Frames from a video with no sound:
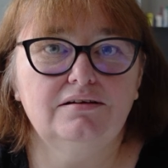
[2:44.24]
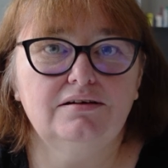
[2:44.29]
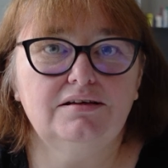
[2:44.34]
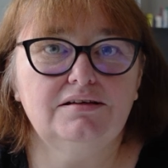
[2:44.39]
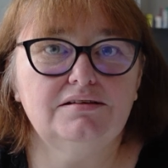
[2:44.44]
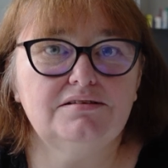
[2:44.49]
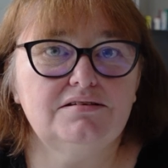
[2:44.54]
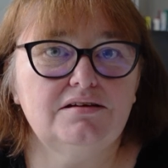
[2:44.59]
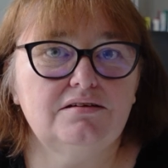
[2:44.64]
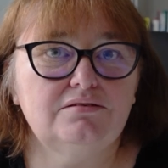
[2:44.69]

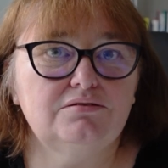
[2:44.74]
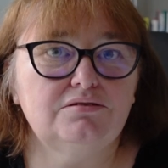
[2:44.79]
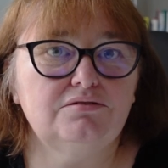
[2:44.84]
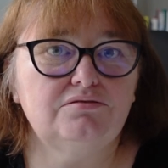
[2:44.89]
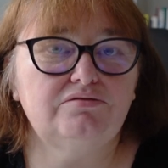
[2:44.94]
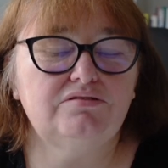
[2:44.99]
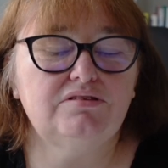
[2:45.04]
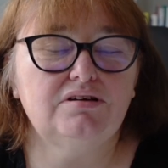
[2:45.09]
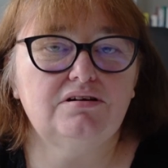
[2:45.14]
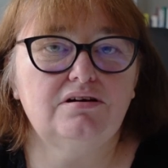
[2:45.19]
gets out
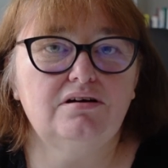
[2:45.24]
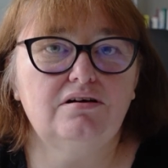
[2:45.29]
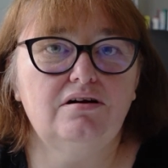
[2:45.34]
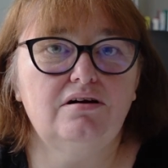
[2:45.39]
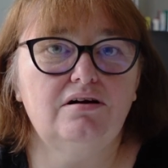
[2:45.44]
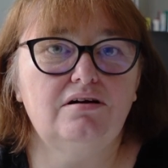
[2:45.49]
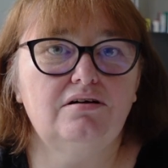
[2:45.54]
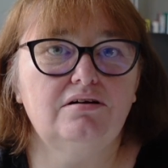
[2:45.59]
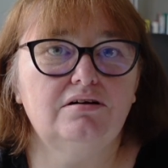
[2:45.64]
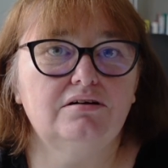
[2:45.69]
of the
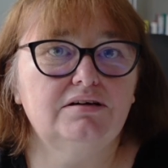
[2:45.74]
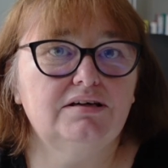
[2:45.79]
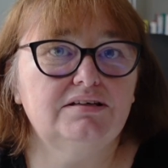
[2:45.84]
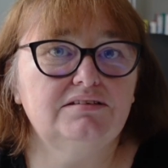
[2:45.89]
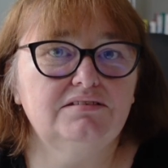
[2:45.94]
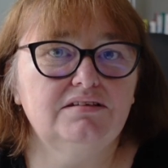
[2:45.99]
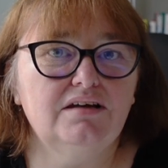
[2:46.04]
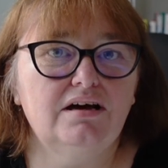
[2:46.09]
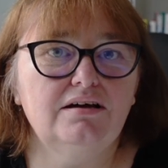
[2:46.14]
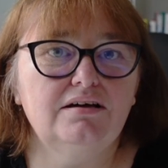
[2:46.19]
car
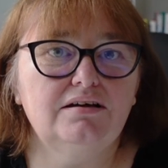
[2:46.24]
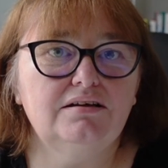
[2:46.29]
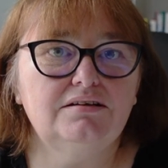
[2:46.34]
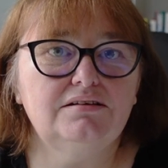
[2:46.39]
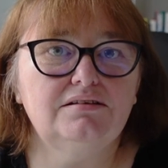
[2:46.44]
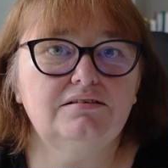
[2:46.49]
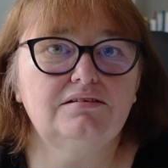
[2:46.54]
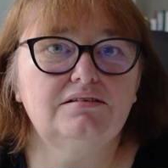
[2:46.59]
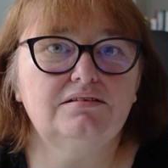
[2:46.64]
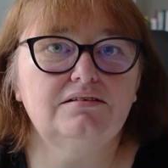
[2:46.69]
at
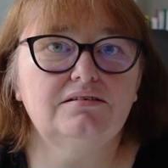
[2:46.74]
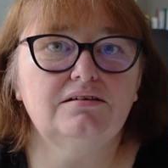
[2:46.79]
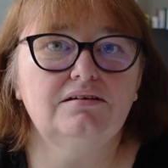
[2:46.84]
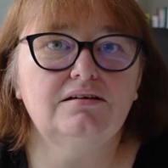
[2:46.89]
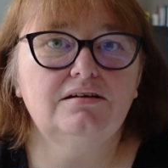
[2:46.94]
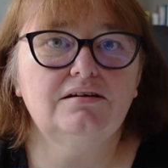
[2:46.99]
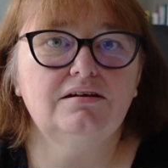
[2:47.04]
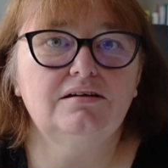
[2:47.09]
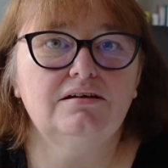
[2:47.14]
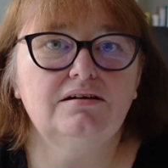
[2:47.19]
night
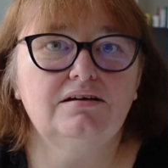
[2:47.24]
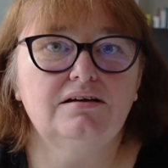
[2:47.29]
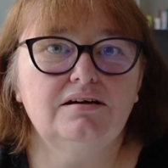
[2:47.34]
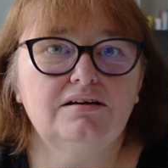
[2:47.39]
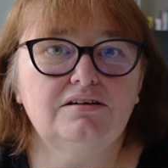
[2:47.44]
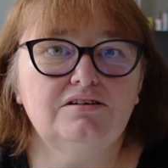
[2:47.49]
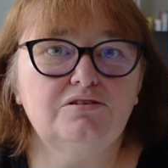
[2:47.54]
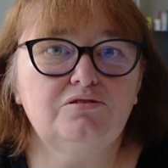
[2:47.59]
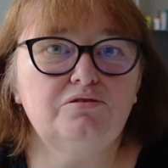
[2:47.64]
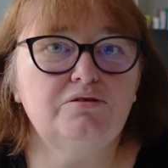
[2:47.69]

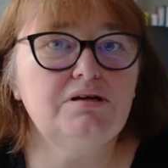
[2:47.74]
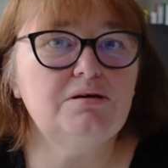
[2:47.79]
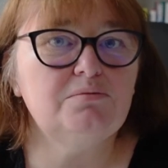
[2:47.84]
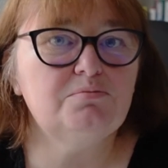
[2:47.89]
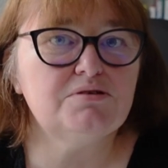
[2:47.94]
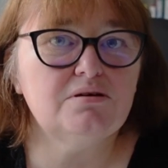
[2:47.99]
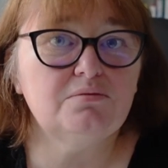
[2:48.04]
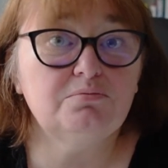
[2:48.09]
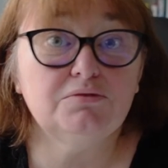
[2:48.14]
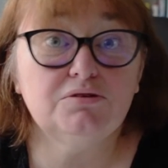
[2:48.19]
and
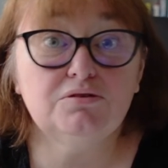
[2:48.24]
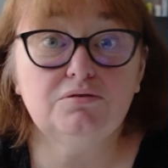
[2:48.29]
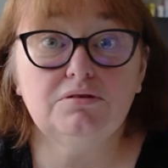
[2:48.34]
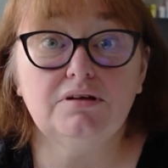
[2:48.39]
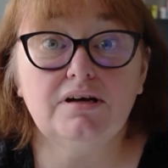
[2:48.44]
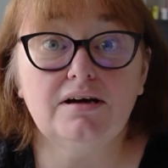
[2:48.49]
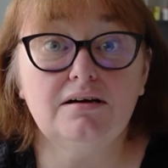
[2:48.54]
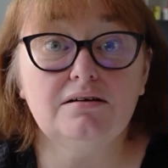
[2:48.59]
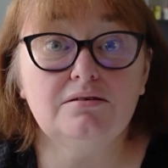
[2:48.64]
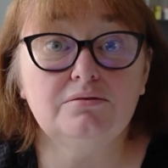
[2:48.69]
creeps up to the
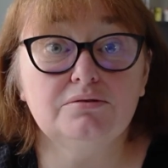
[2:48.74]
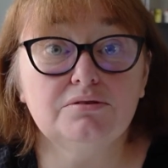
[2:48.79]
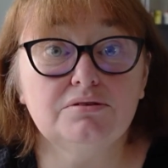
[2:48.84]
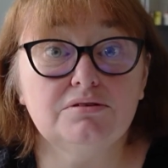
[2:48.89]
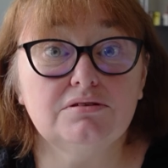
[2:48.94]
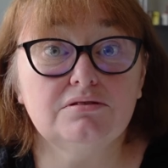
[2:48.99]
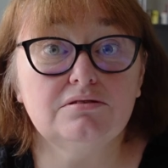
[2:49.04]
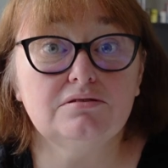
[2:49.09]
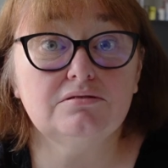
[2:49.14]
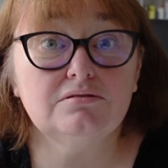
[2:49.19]

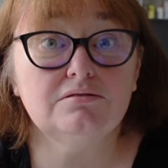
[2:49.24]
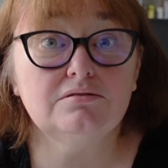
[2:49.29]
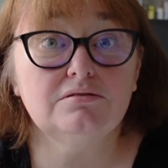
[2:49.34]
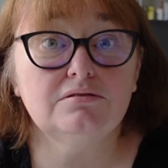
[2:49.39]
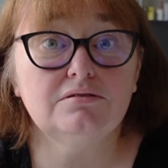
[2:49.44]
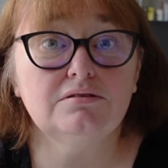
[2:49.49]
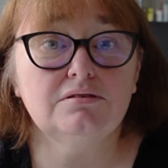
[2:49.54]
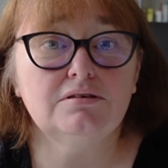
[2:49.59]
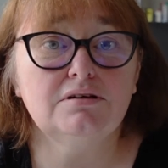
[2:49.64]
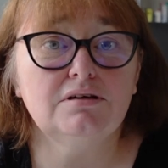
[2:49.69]
house.
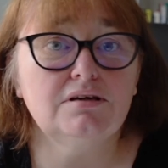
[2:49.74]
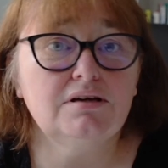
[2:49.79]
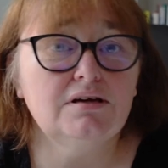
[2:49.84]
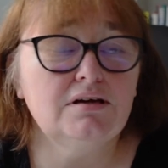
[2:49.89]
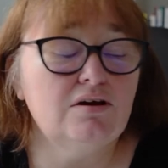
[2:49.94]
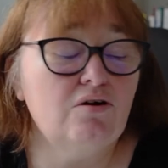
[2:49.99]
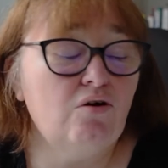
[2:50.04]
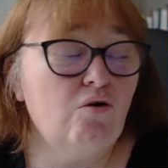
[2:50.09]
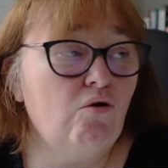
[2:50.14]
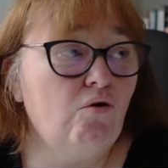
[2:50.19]

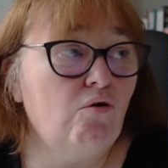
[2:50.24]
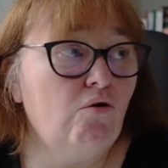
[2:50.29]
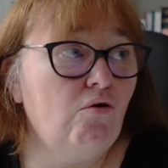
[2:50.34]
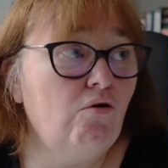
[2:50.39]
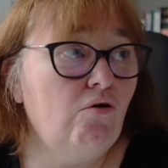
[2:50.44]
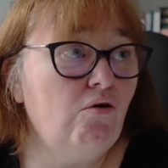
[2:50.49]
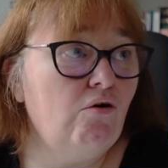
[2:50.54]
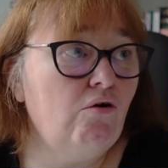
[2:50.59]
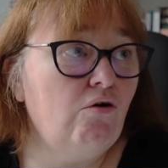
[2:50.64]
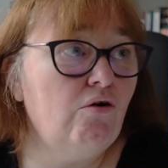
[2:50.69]

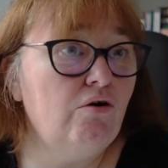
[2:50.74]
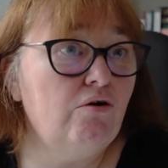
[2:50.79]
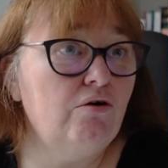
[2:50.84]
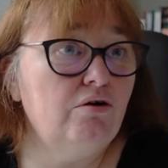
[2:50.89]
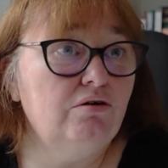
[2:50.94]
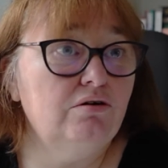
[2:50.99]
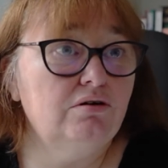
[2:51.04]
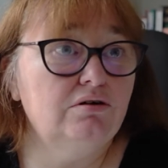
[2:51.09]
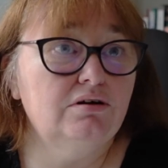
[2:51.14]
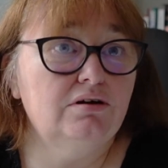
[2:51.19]

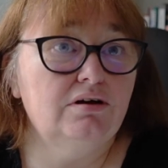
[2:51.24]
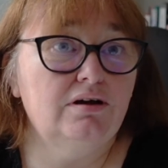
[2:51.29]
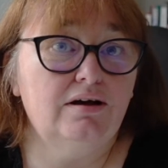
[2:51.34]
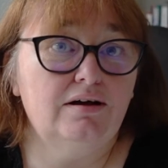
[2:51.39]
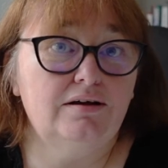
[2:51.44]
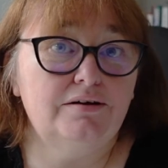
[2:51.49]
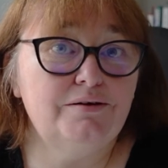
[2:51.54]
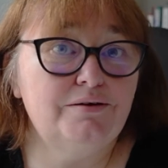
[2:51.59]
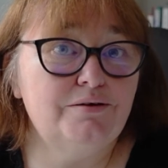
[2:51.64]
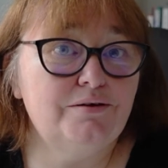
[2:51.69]
Or,
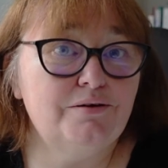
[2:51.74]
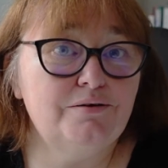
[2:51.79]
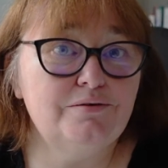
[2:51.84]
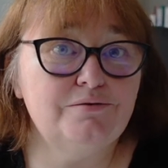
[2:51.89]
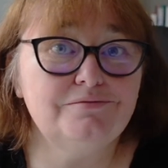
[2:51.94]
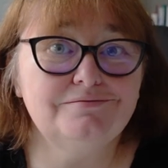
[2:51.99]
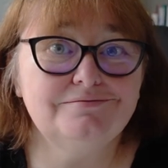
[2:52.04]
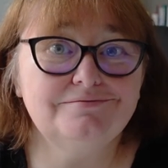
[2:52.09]
I don't know,